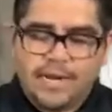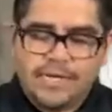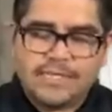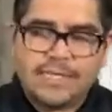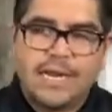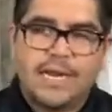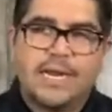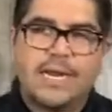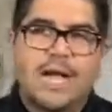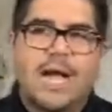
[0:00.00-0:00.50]
is
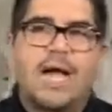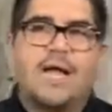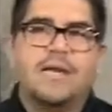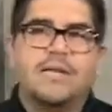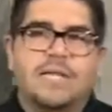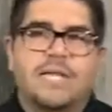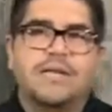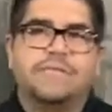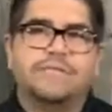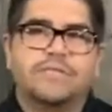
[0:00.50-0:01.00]
that
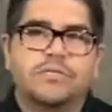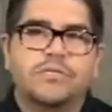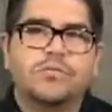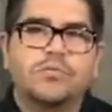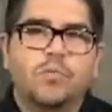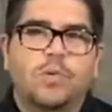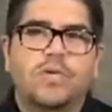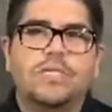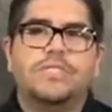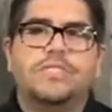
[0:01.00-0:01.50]
God gives us
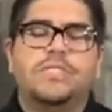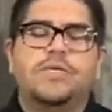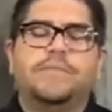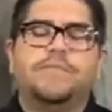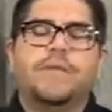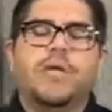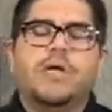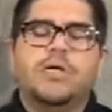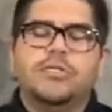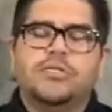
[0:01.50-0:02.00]

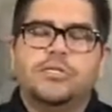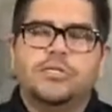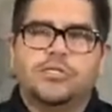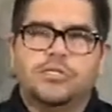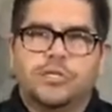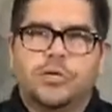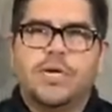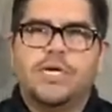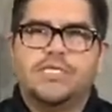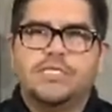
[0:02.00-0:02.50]
wisdom to
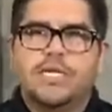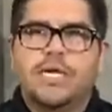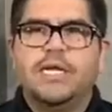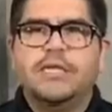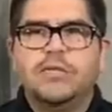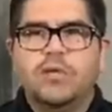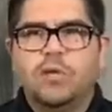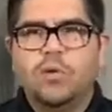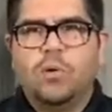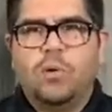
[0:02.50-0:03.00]
trust
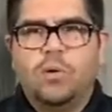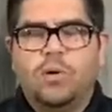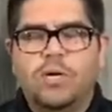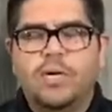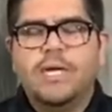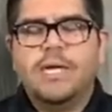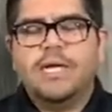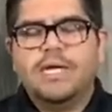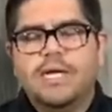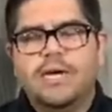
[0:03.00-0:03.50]
in the Lord
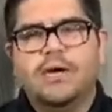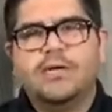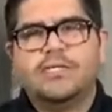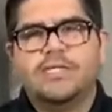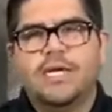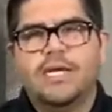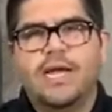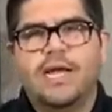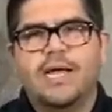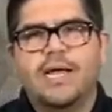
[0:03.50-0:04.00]
here
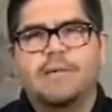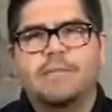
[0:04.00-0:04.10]
today.